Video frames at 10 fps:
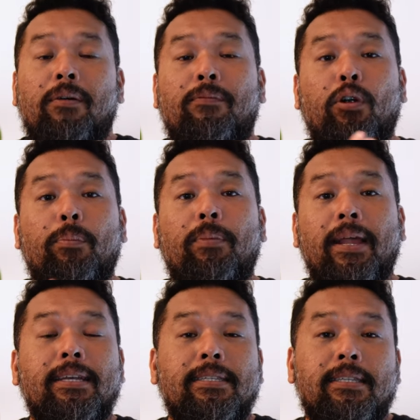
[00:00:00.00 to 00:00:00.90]
for
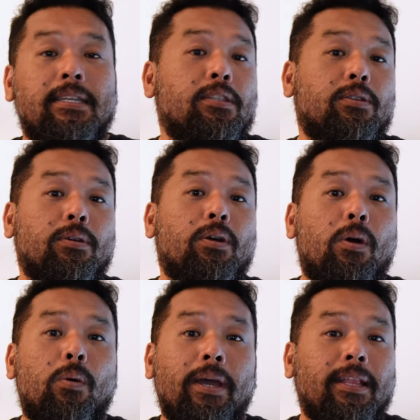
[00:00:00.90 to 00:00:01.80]
places to
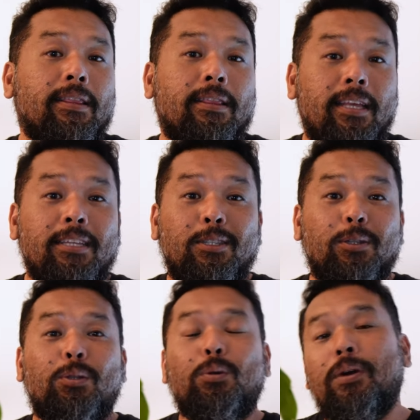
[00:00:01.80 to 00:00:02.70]
go and things
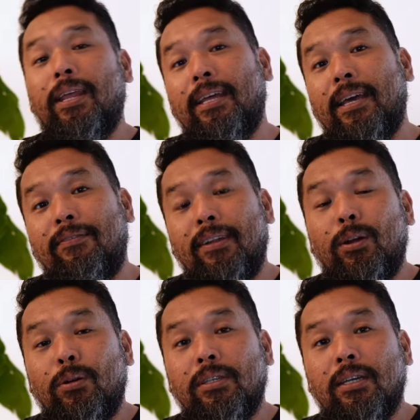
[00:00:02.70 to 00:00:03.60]
to do in
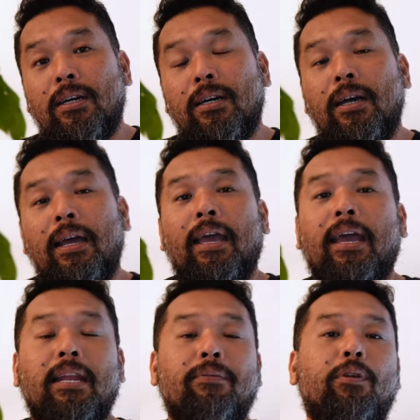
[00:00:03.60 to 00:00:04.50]
Kefalonia.
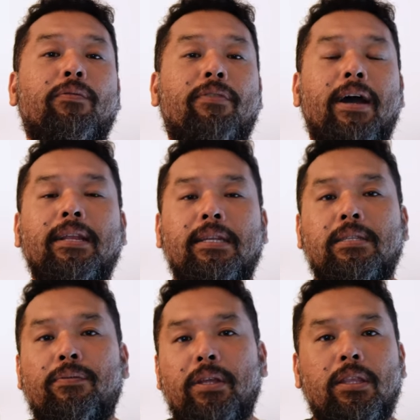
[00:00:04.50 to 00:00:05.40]
And if you find
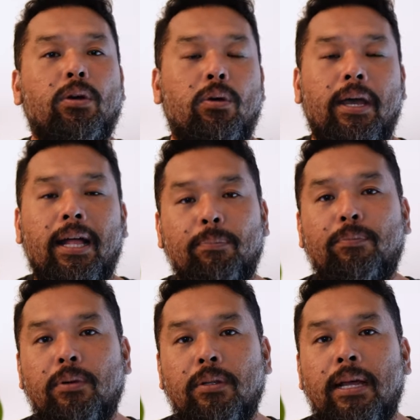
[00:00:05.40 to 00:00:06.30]
this video
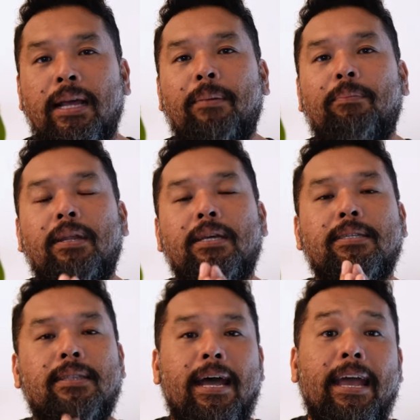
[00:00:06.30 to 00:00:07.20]
helpful,
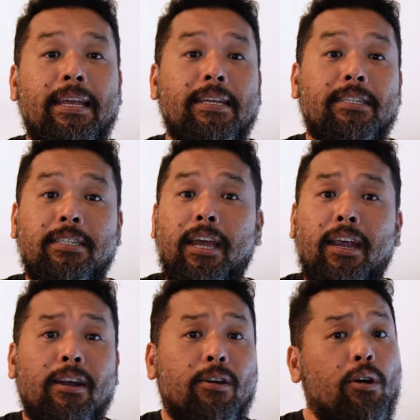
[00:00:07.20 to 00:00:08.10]
please like,
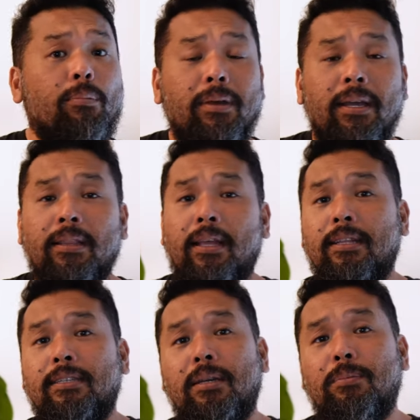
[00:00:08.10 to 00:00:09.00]
share, comment,
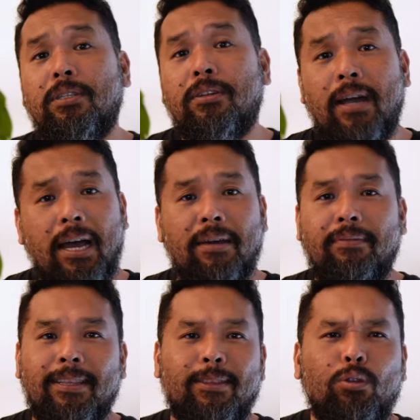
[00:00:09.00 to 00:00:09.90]
and
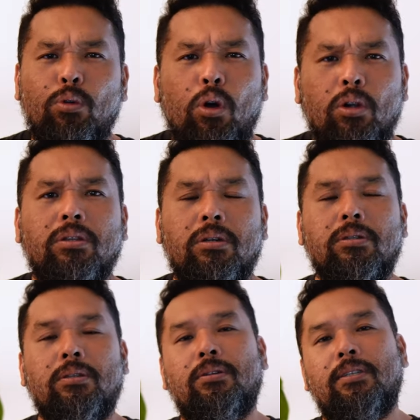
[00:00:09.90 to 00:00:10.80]
subscribe, and do all
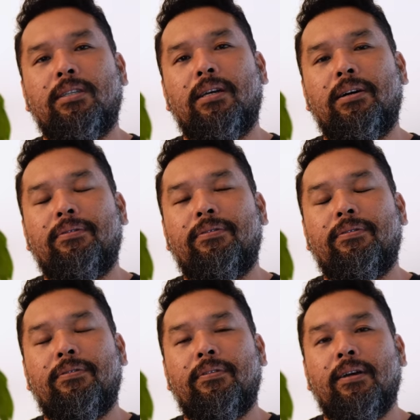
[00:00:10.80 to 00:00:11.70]
those good
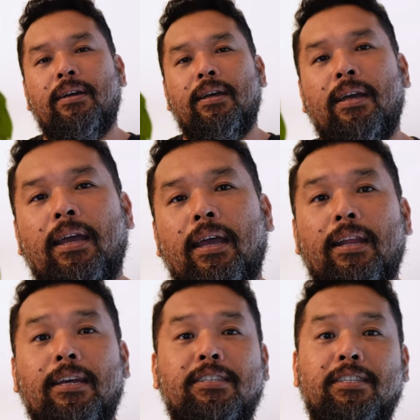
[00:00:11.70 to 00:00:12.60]
stuff.
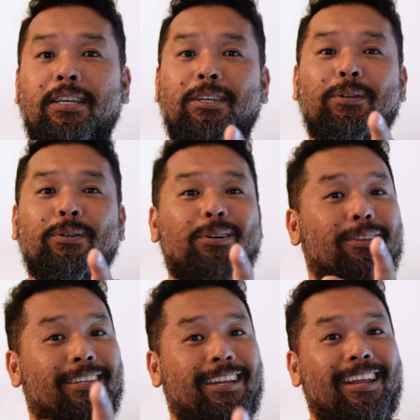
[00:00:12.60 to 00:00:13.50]
And I see you
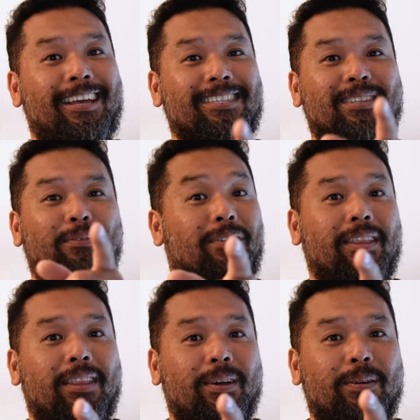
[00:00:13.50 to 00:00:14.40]
on the next
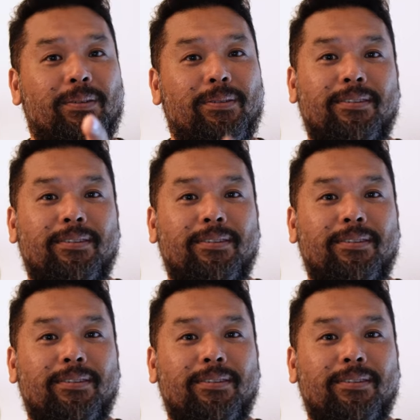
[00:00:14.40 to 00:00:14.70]
video.